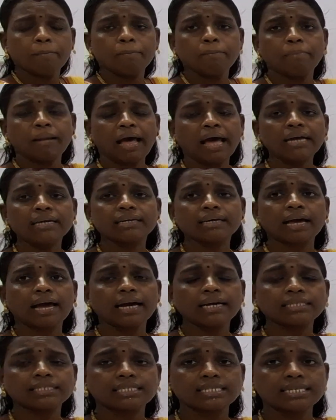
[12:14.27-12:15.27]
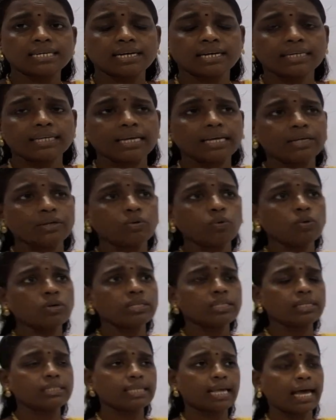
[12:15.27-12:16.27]
Black Act, he
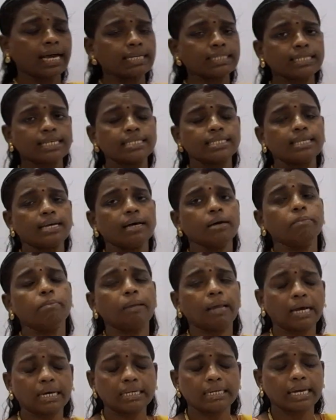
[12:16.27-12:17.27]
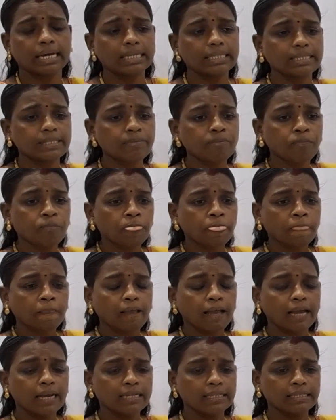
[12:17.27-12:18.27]
known this act as the Black Act,
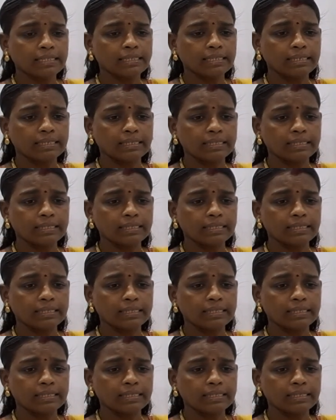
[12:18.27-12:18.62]
and